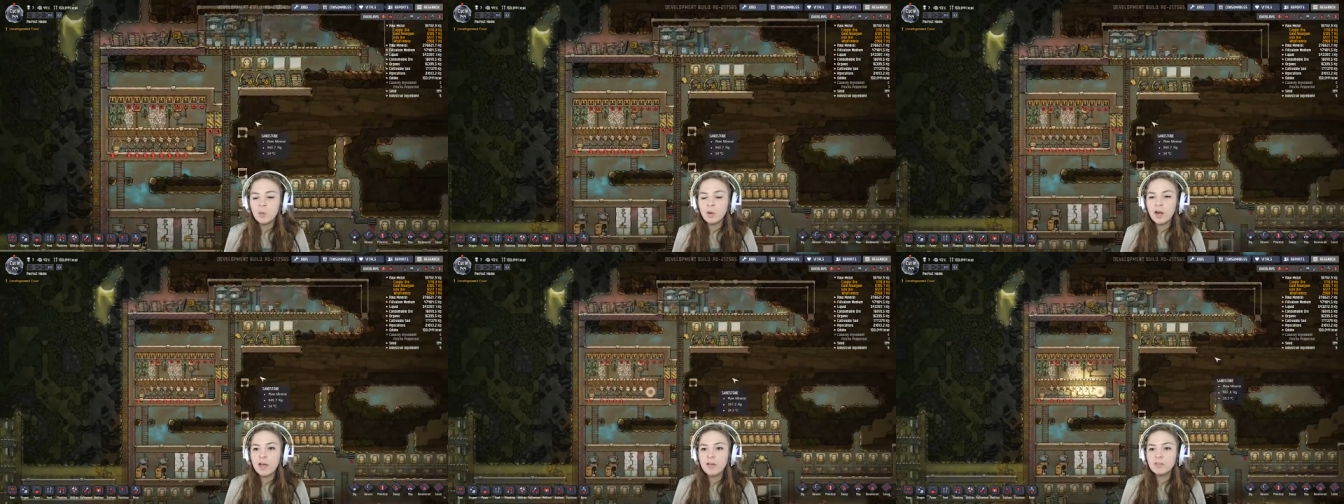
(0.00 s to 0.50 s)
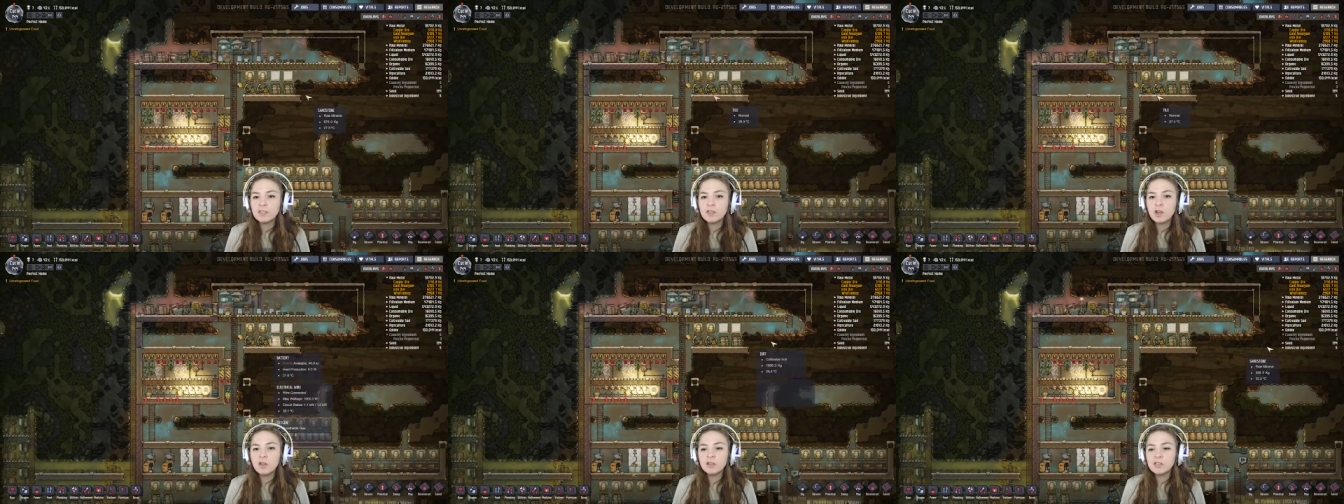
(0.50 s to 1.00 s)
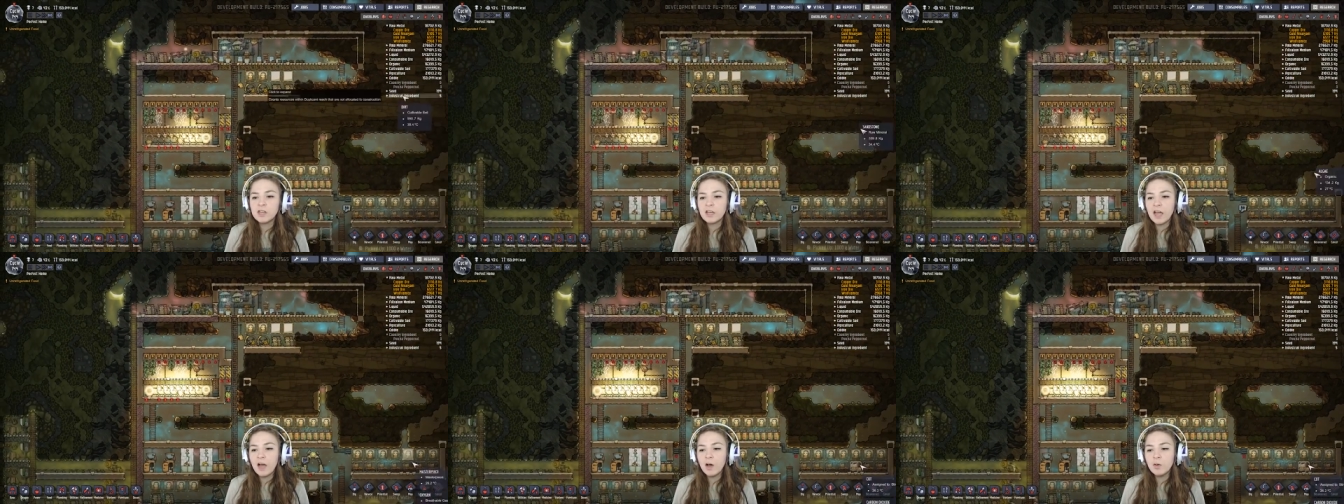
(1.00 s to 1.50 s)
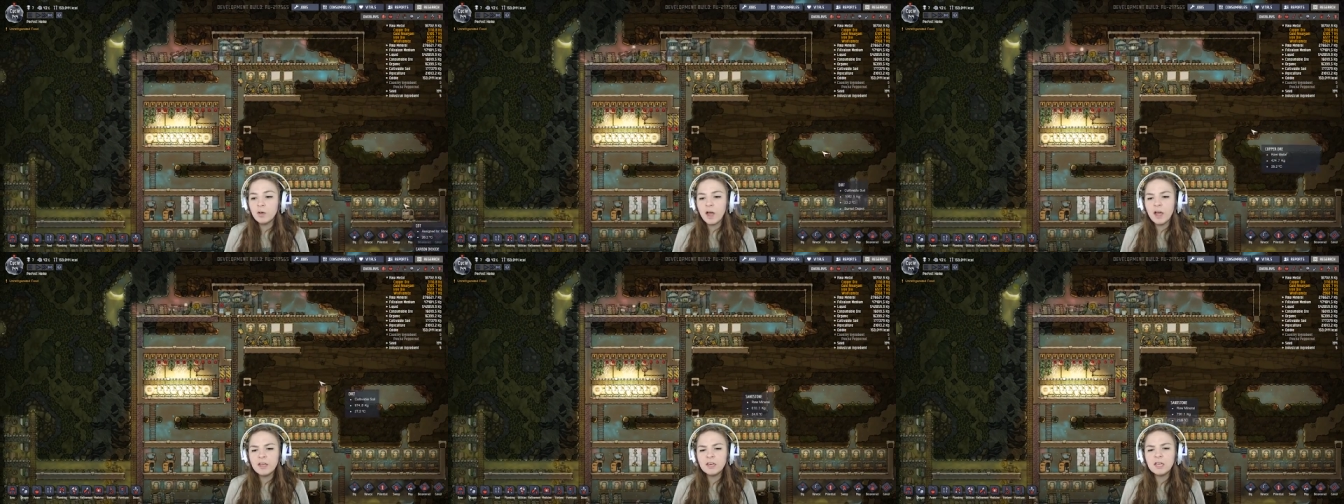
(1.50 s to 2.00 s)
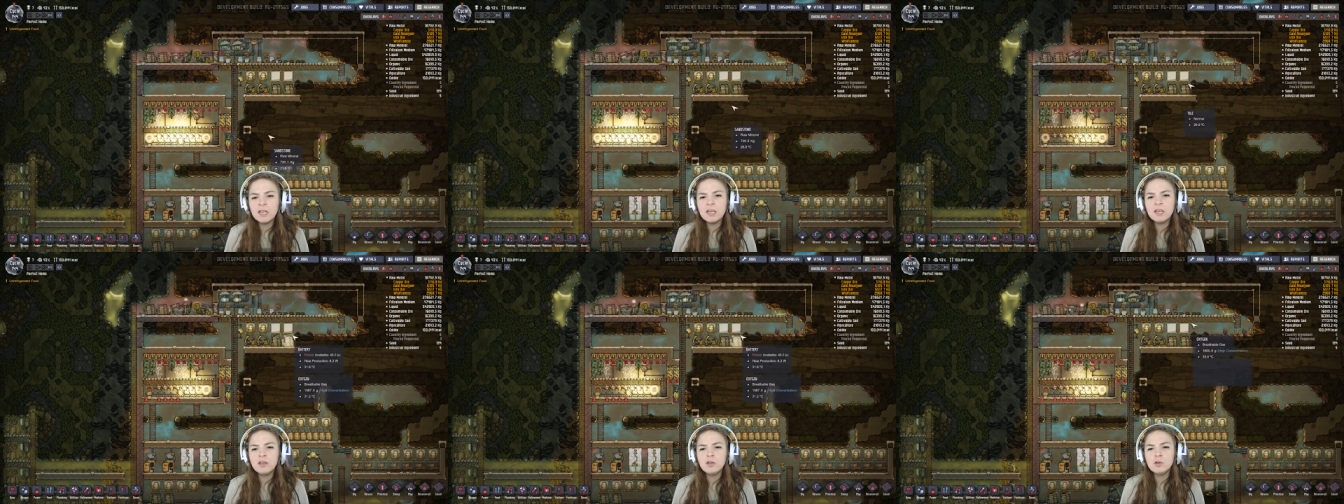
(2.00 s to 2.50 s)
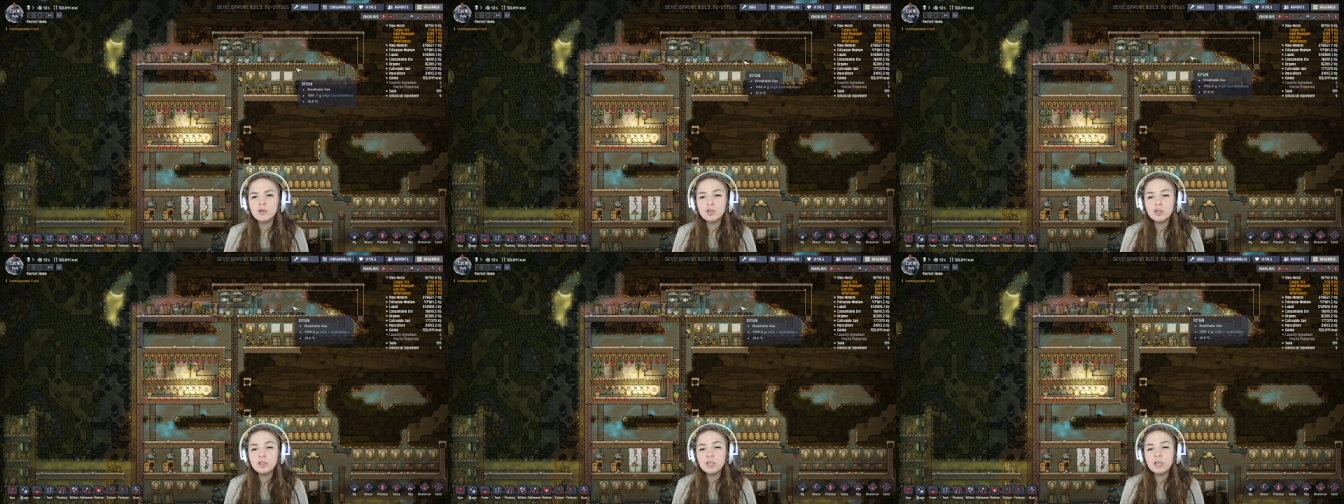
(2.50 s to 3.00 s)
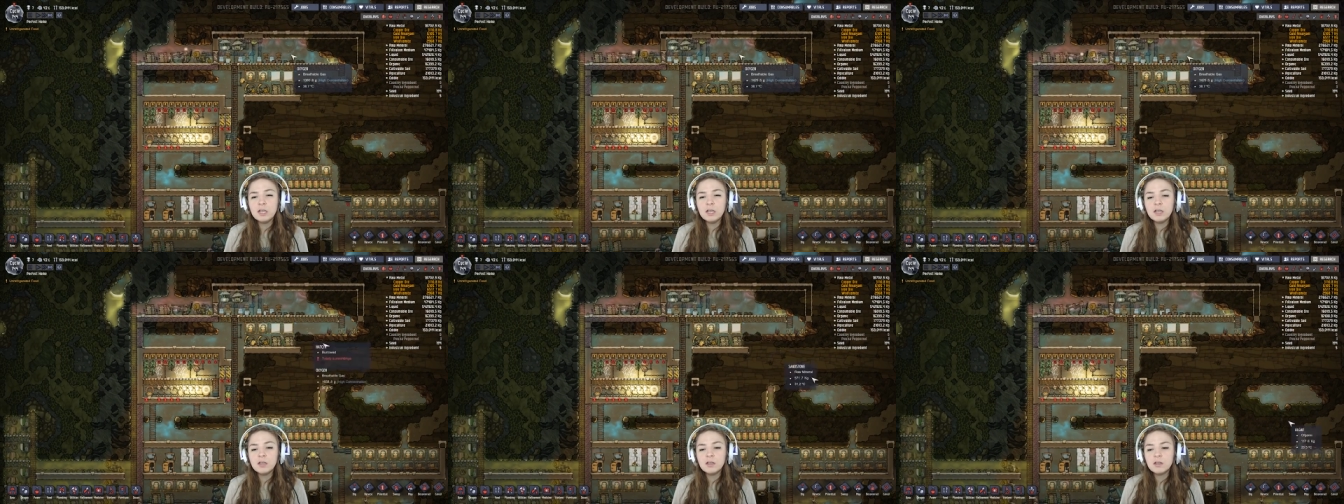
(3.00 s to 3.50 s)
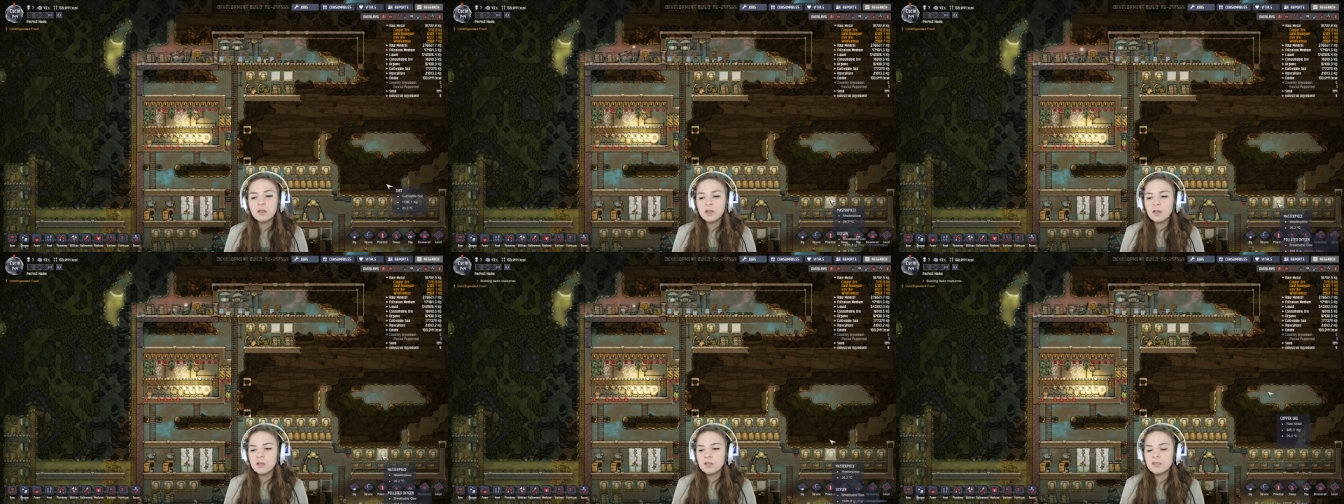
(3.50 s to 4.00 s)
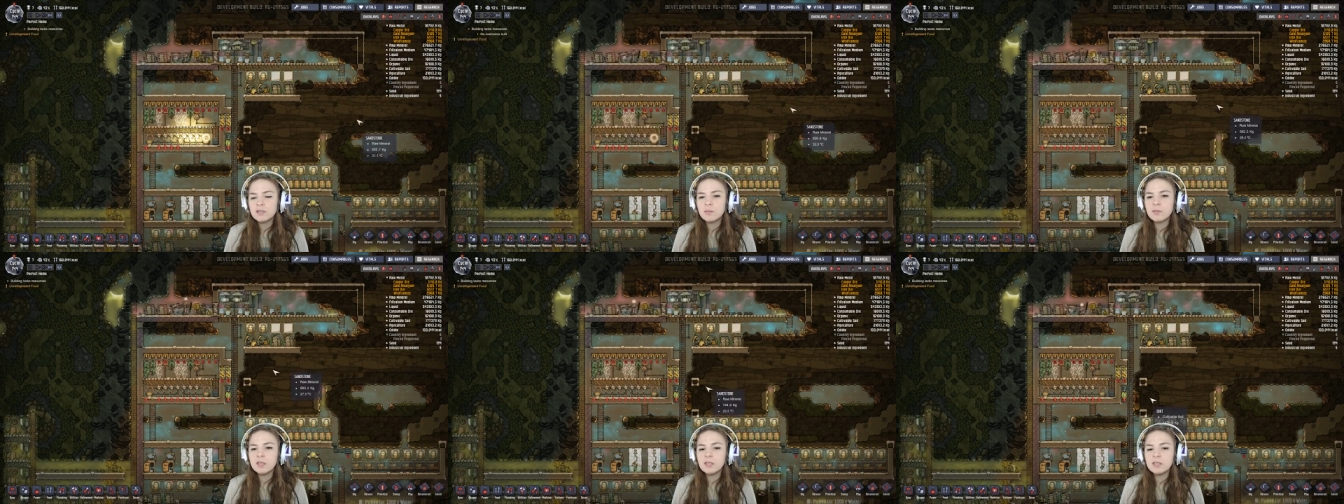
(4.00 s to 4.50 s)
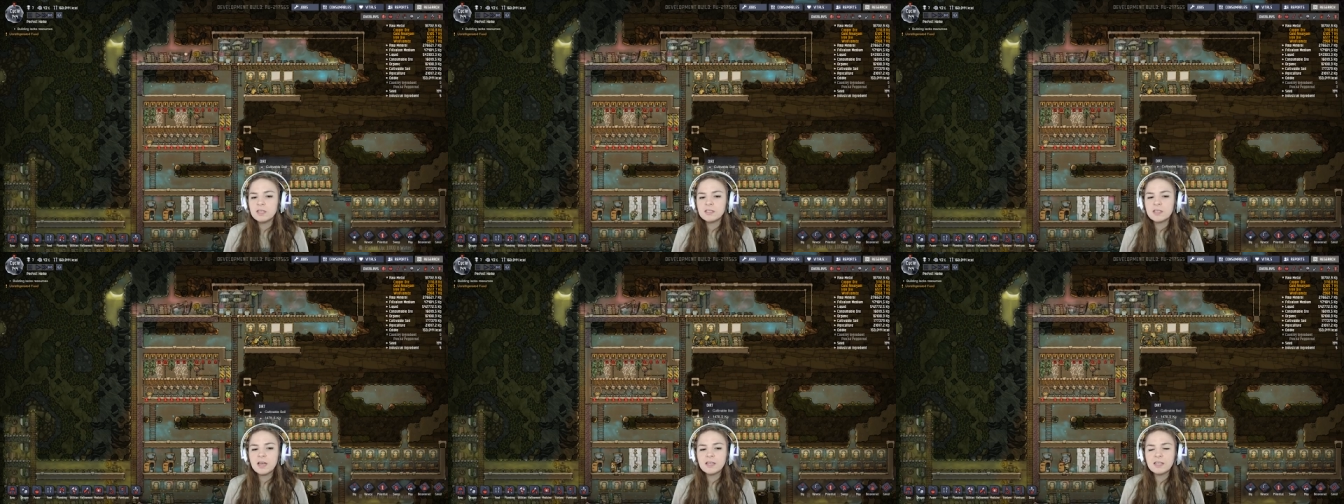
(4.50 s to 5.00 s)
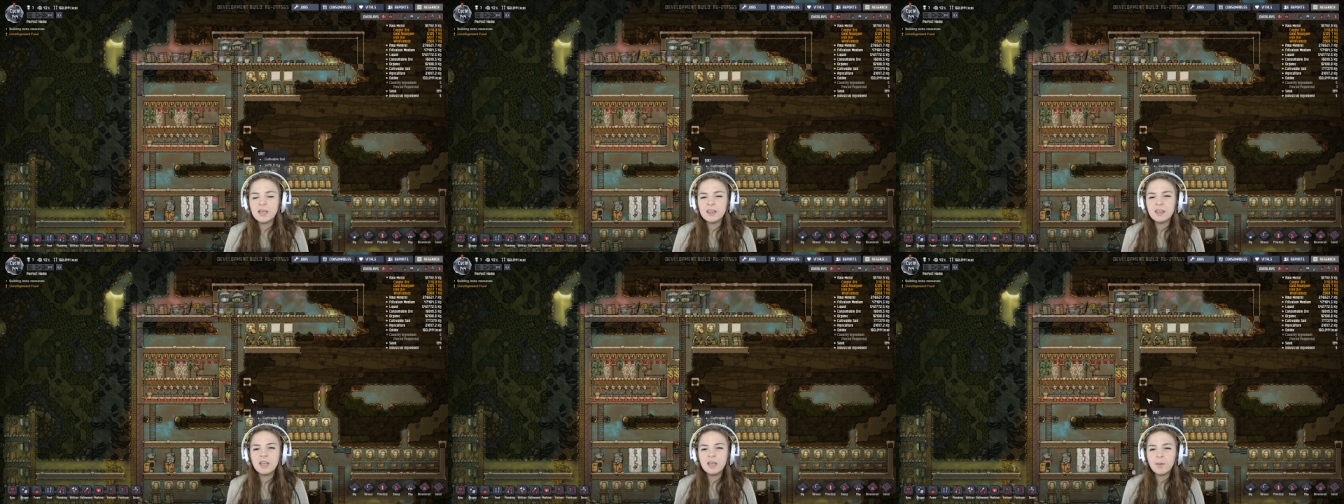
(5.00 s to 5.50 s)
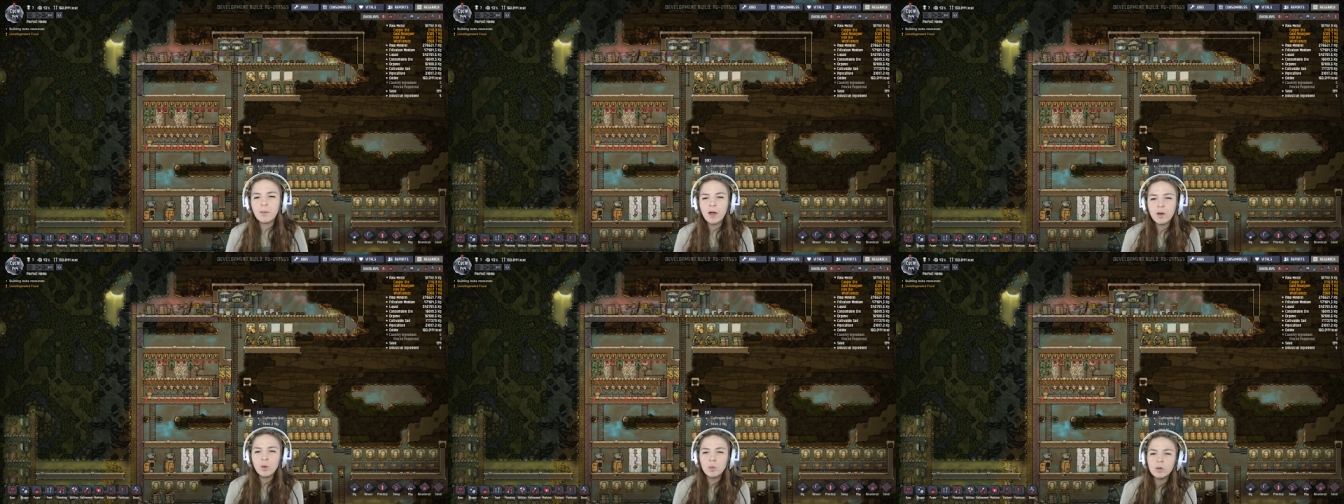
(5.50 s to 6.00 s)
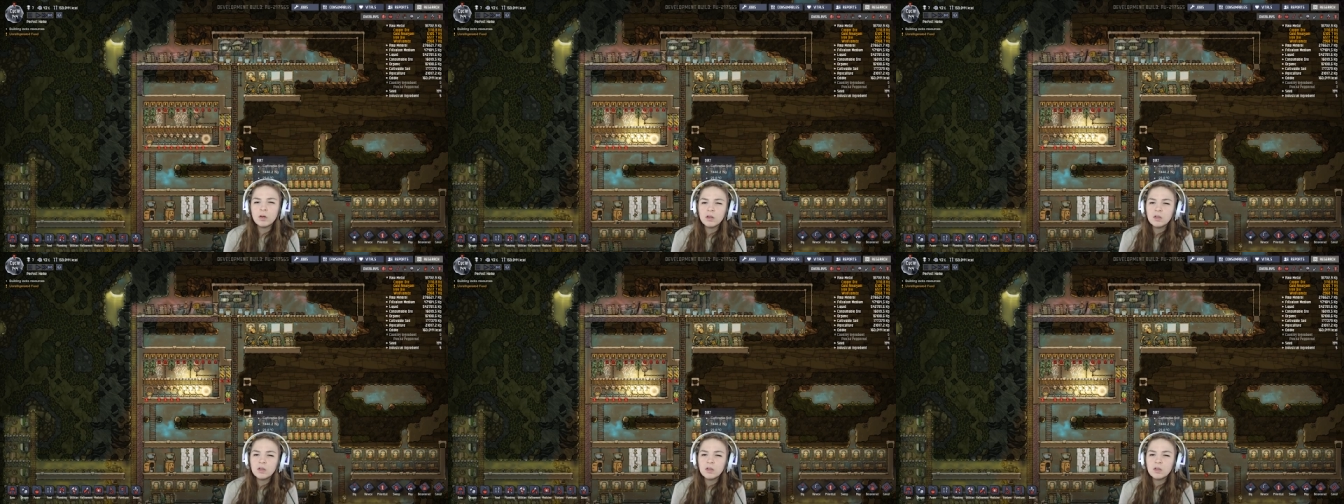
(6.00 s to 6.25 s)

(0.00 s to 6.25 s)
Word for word: When I have this all dug out, I need usually something this size, I think about